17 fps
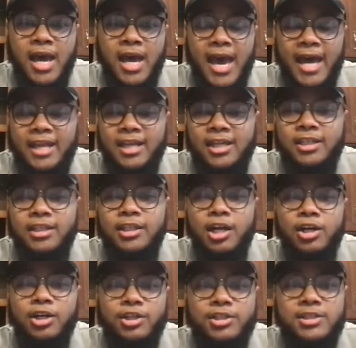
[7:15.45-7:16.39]
at a
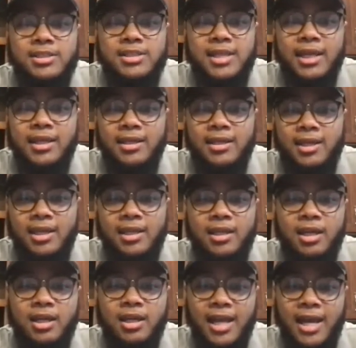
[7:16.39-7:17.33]
younger state in
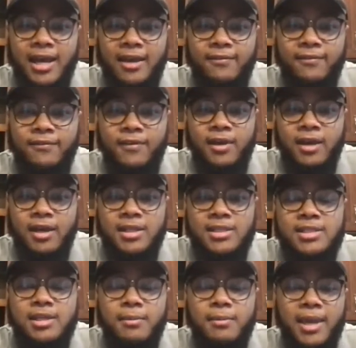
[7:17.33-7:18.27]
their life
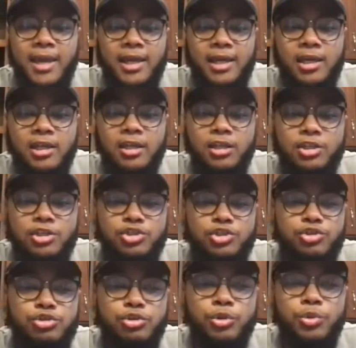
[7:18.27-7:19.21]
to make a
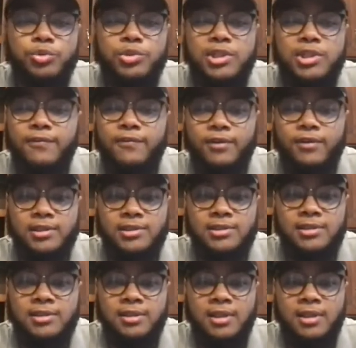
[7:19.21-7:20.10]
true difference.